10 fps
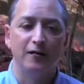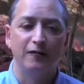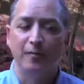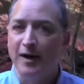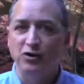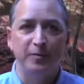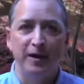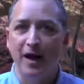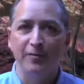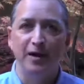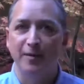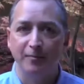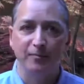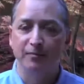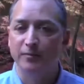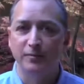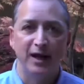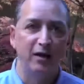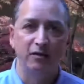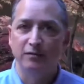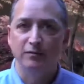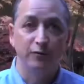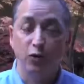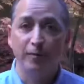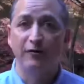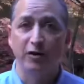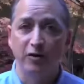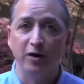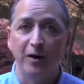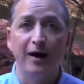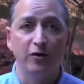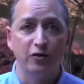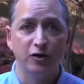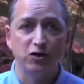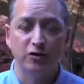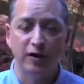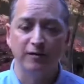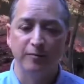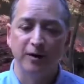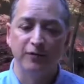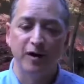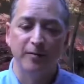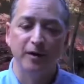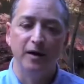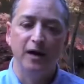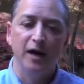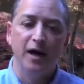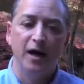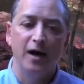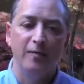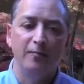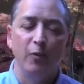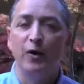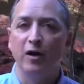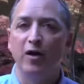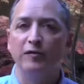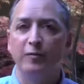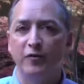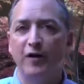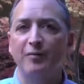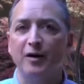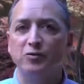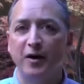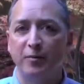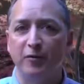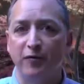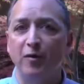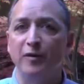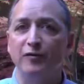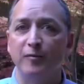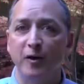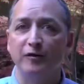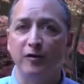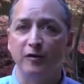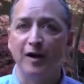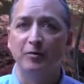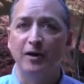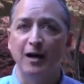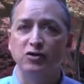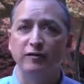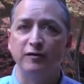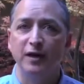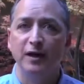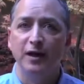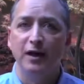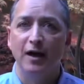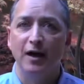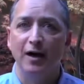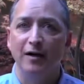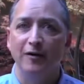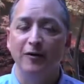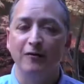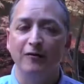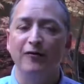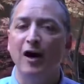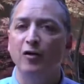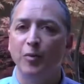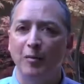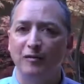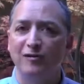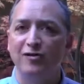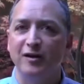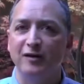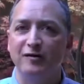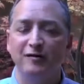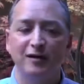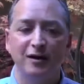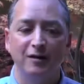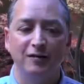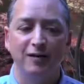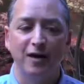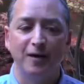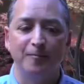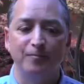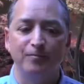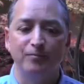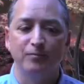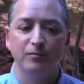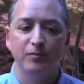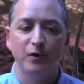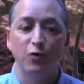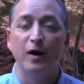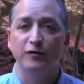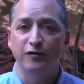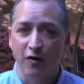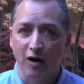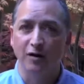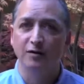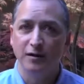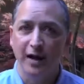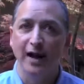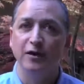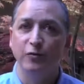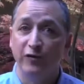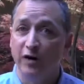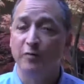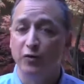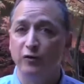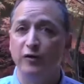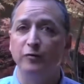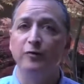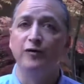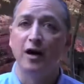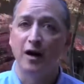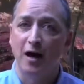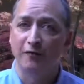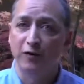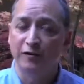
from HP, IBM, Dell, whomever you're going to buy your traditional SMP from. But we can also provide much better performance for most of those applications. The value proposition is quite strong and very proven. We've got a lot of use